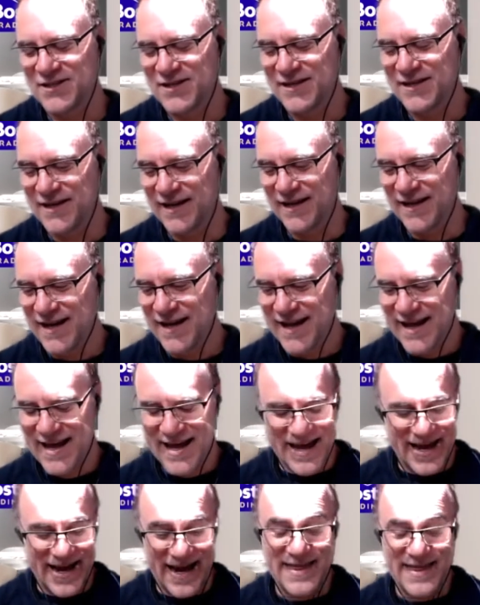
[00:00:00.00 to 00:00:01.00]
year
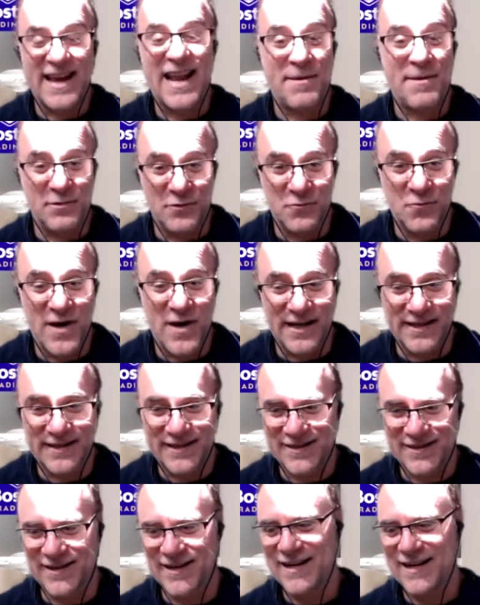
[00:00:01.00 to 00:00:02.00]
and that happened
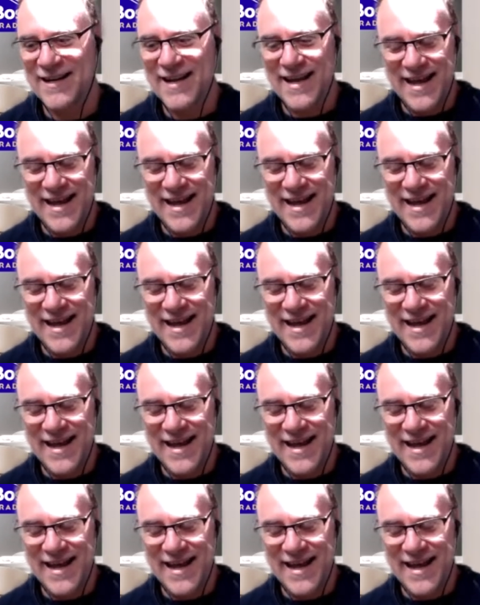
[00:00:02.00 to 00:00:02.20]
once, right?